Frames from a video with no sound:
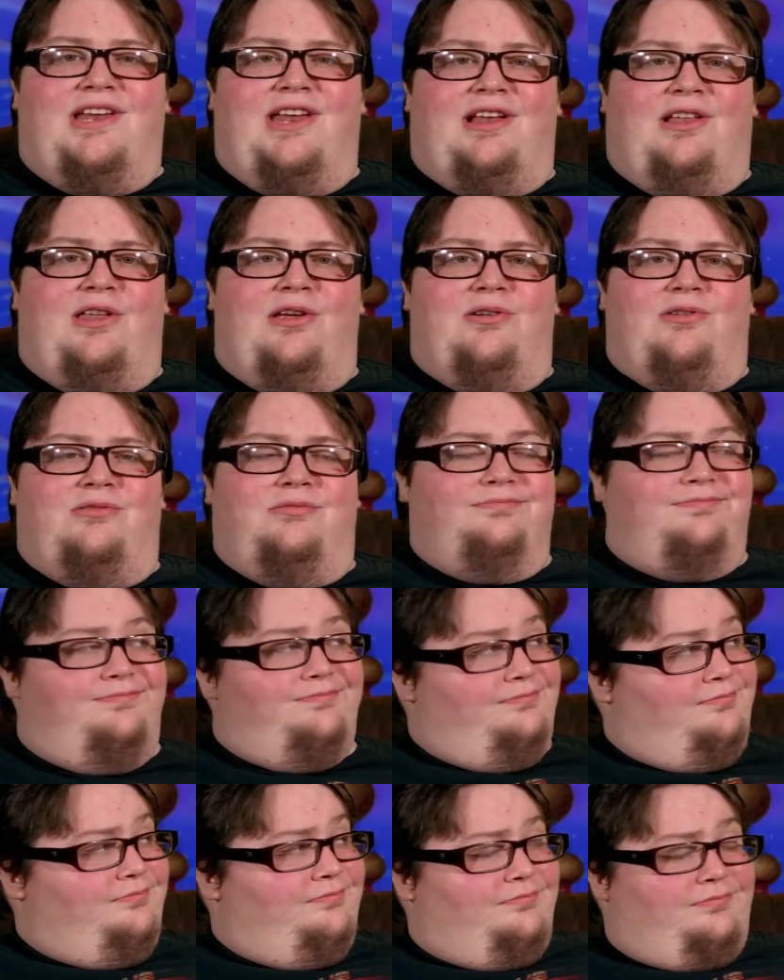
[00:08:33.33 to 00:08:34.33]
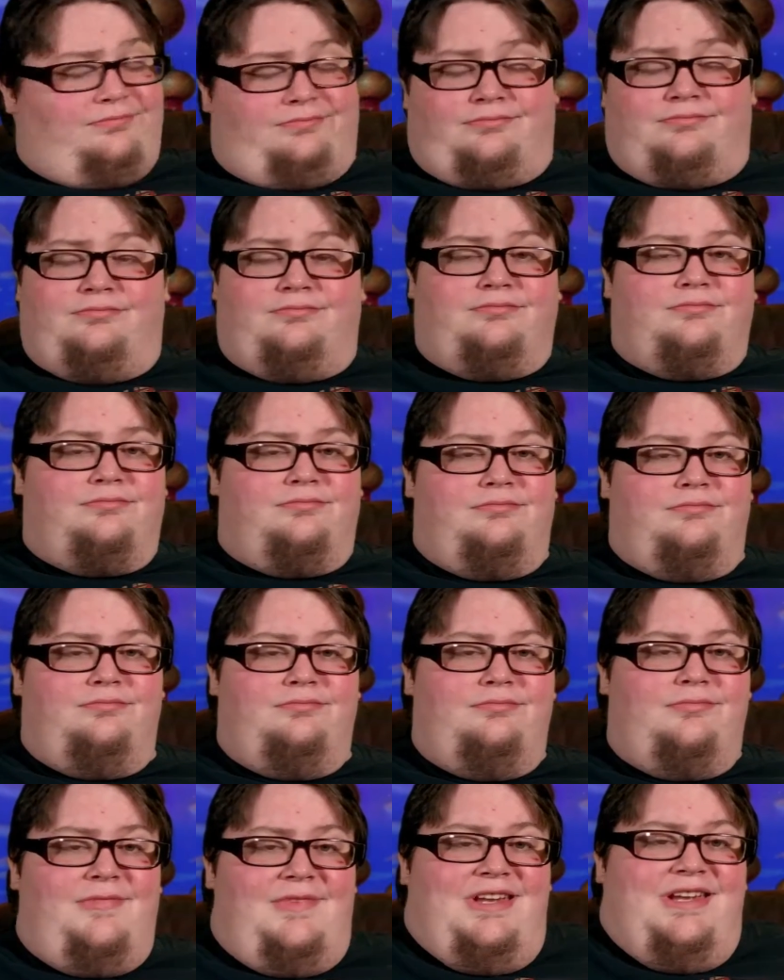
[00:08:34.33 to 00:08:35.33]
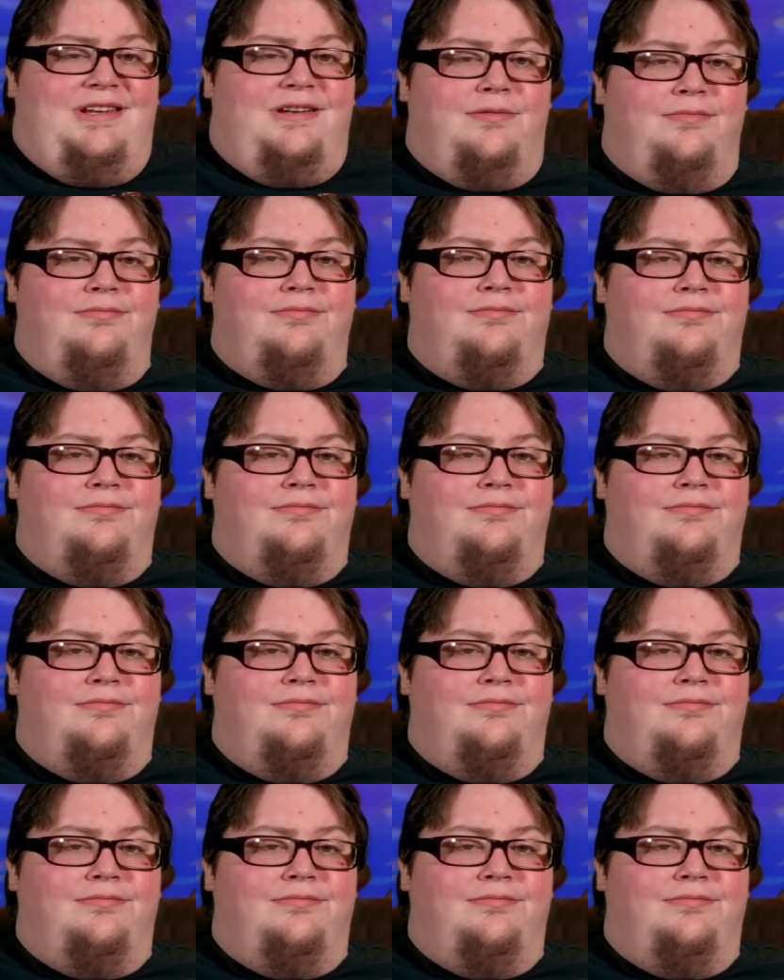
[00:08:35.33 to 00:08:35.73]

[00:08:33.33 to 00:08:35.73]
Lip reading: and alone. Yeah.